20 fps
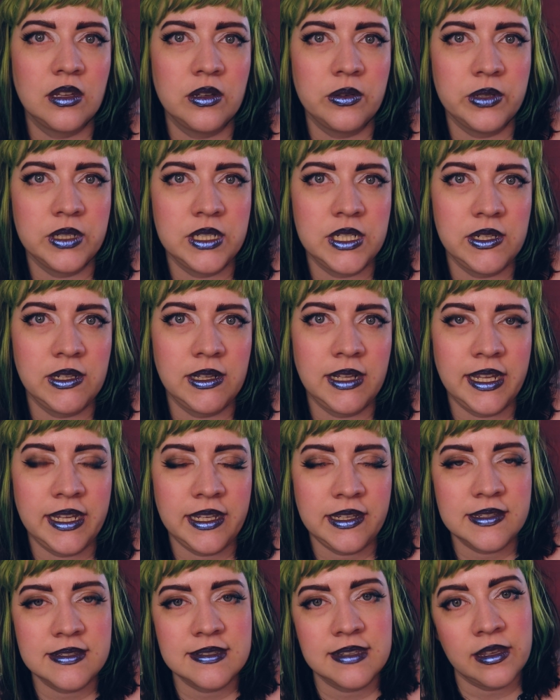Would you
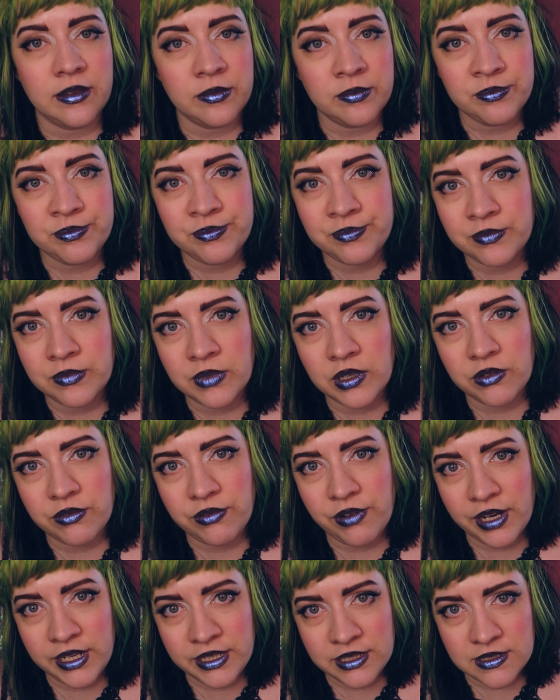like some
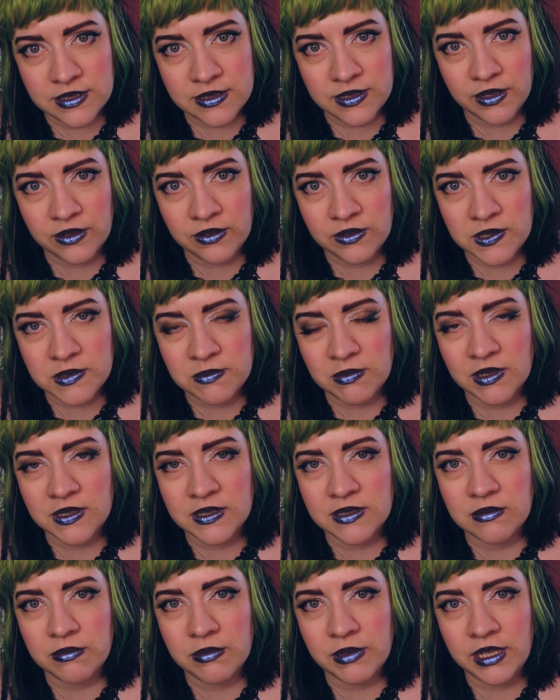rhinestones
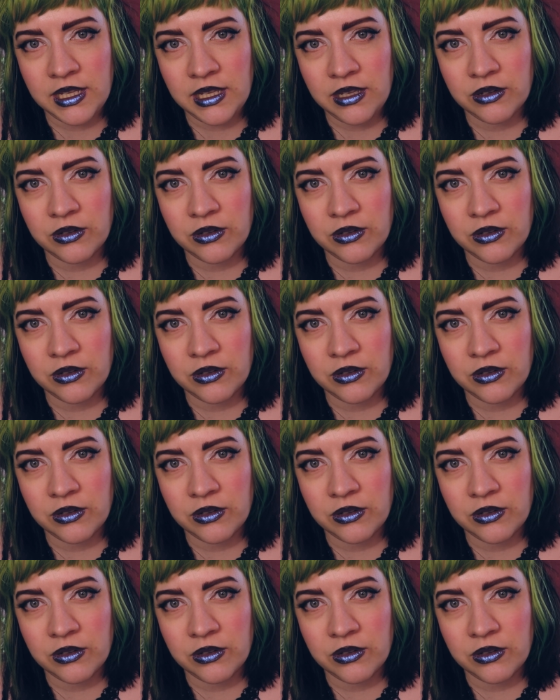possibly,